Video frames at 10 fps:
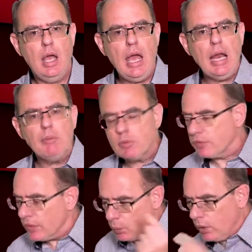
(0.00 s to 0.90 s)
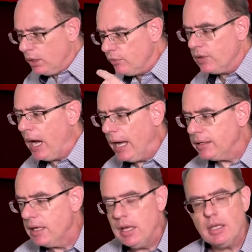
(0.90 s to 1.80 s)
And I'm, the Word of
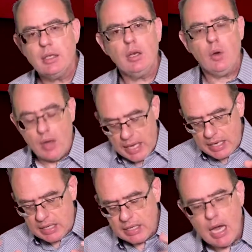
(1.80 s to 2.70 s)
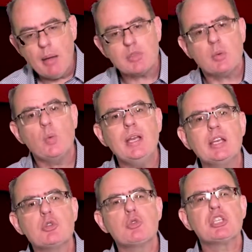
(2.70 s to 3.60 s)
God, you know, it comes and we
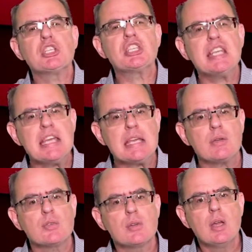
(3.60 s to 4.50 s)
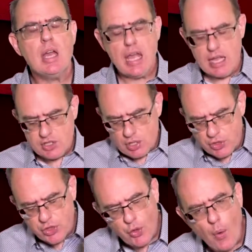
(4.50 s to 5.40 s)
need to receive its
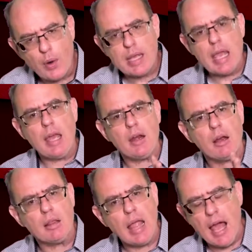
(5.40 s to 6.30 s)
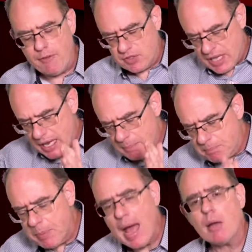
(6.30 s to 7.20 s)
authority in our lives
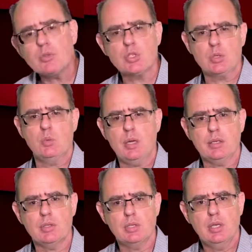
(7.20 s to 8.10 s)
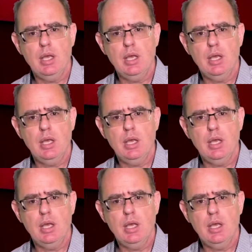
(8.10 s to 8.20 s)
and bow to it.